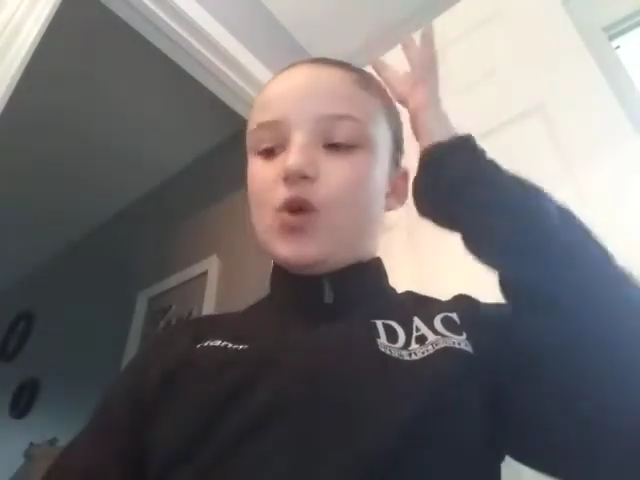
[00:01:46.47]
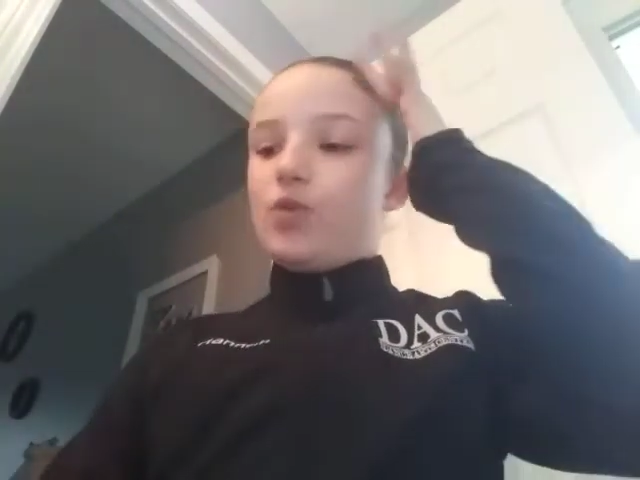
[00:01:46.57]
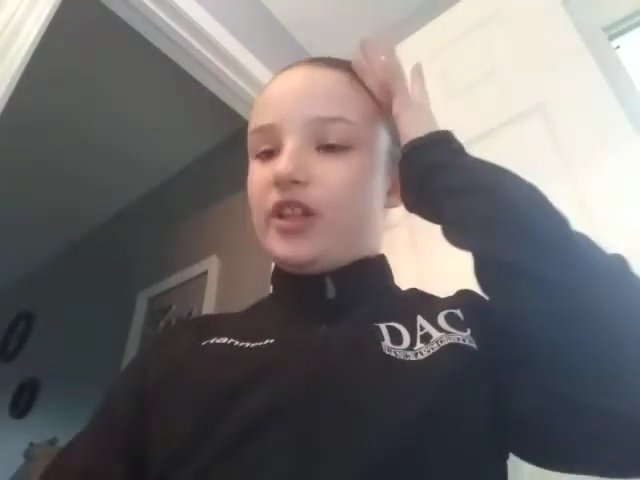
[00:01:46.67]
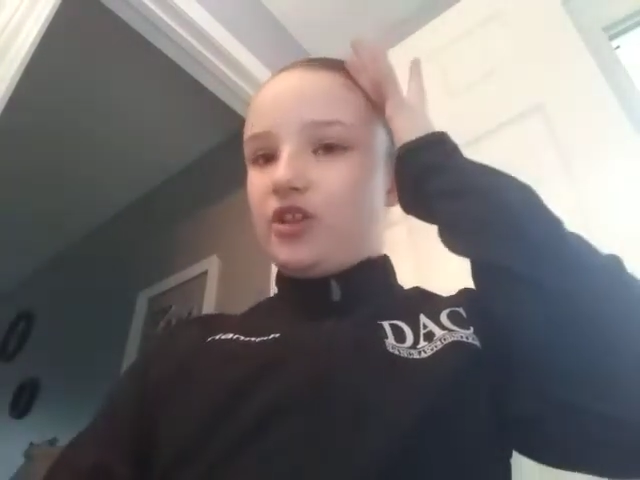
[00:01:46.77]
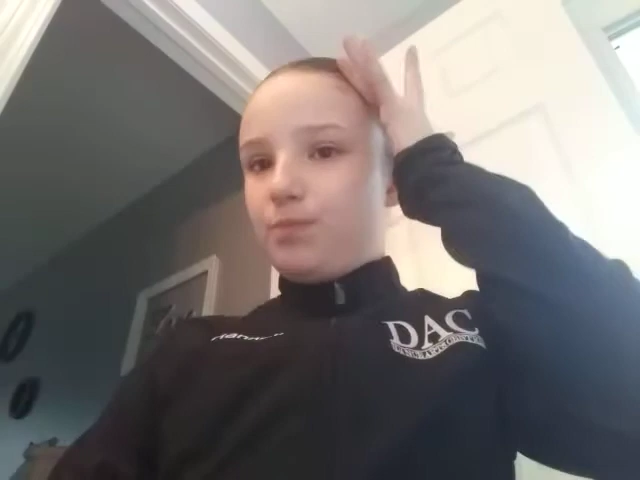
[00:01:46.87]

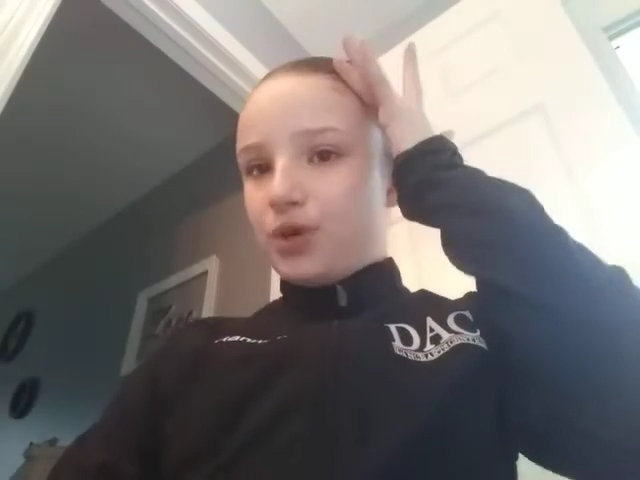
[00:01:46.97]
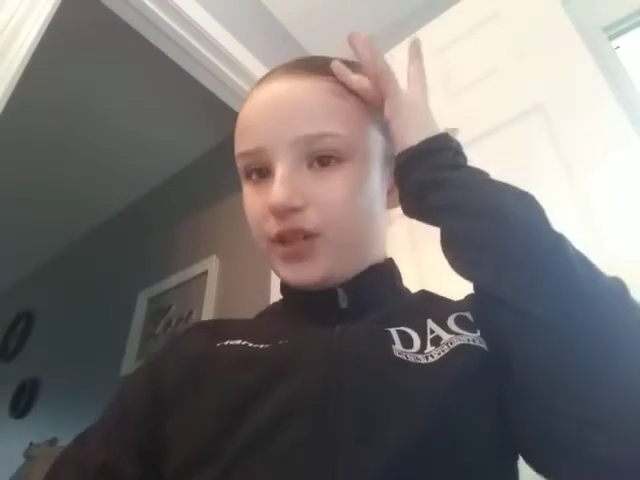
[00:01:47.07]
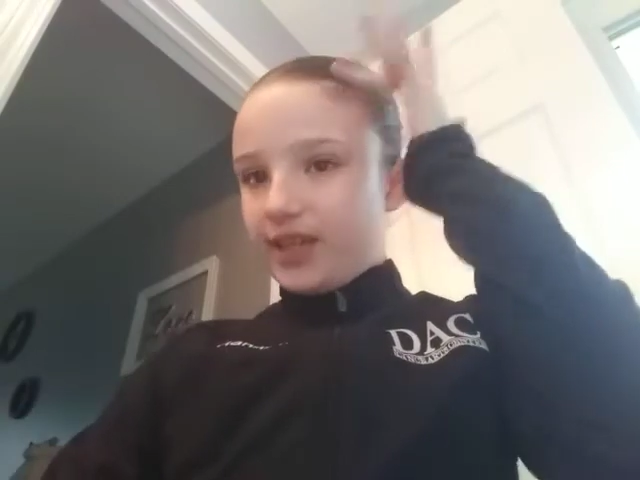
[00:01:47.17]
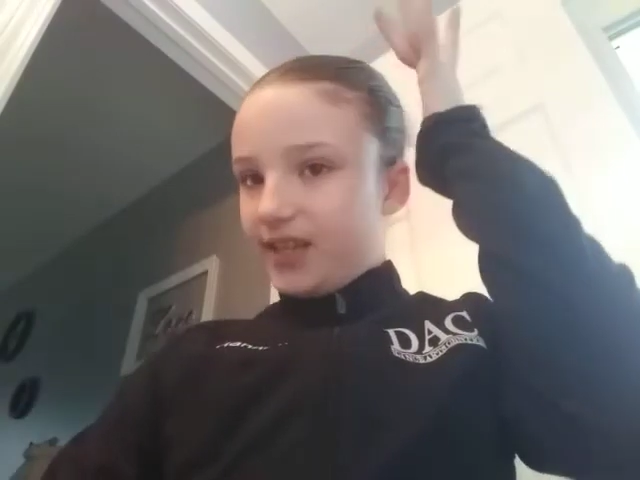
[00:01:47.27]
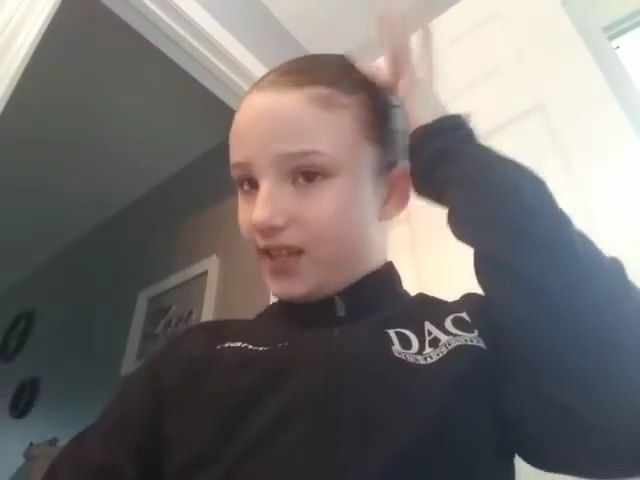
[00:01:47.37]
when you
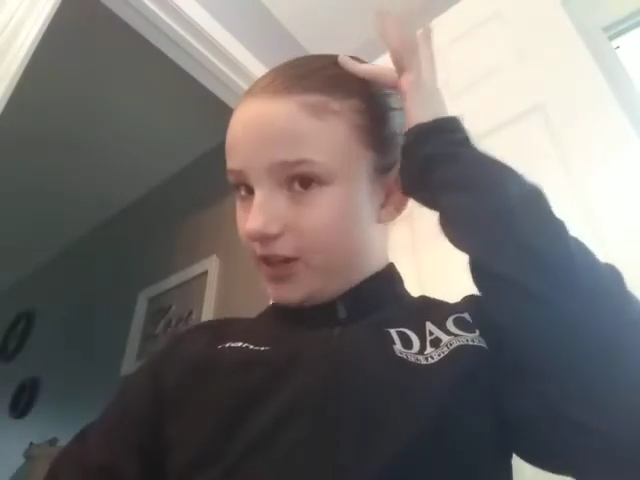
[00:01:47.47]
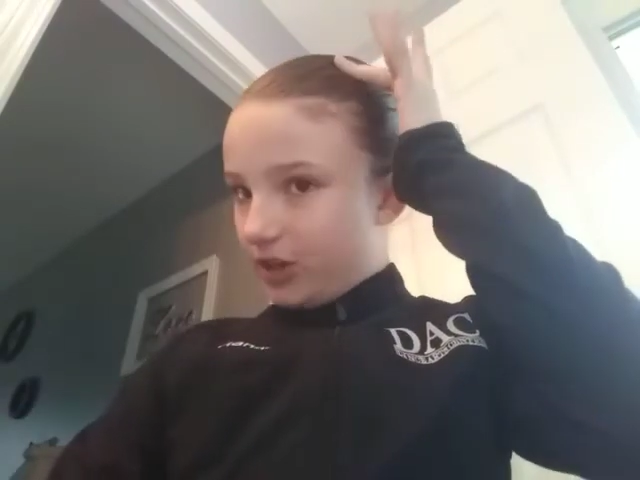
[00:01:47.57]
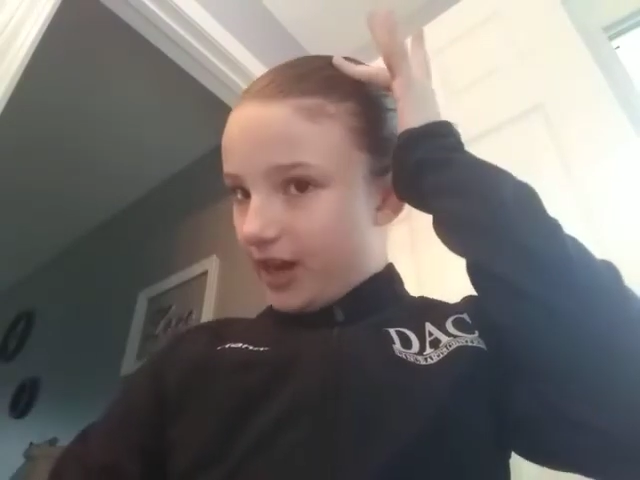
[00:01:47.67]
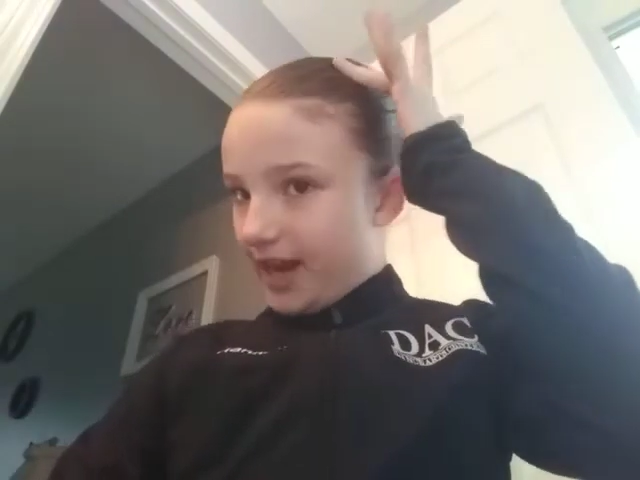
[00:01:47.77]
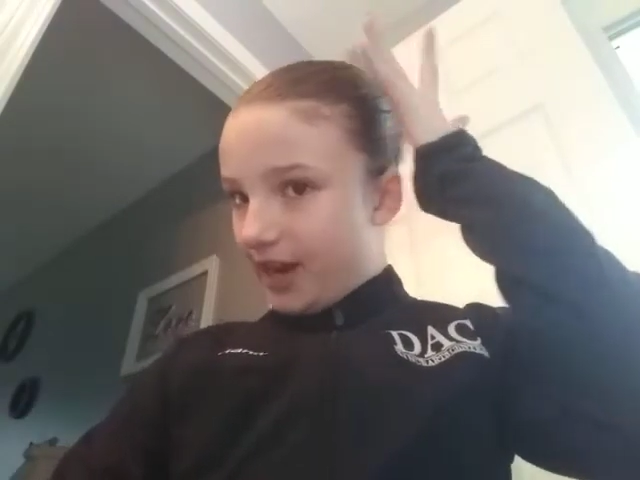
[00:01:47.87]
put it in
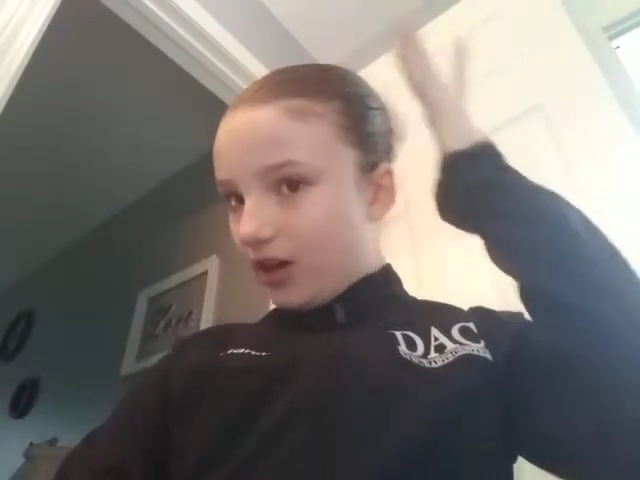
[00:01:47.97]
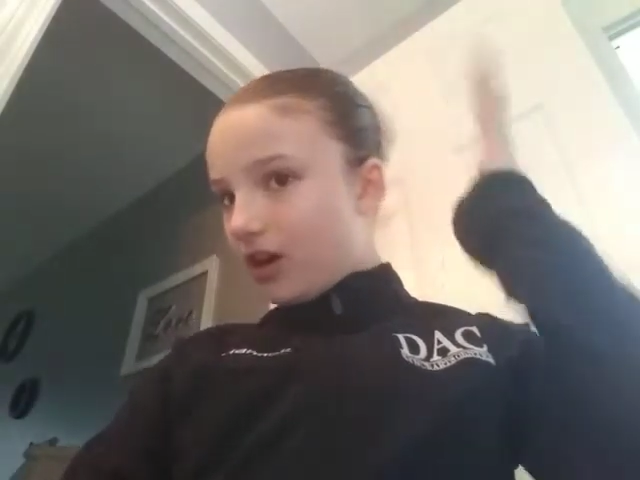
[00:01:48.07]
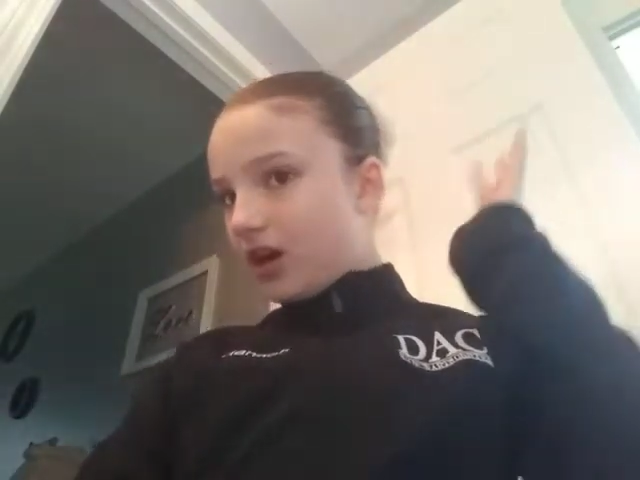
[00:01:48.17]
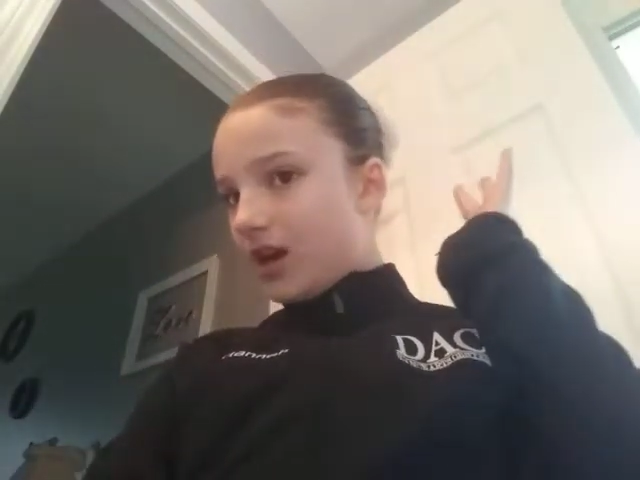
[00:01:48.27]
your hair,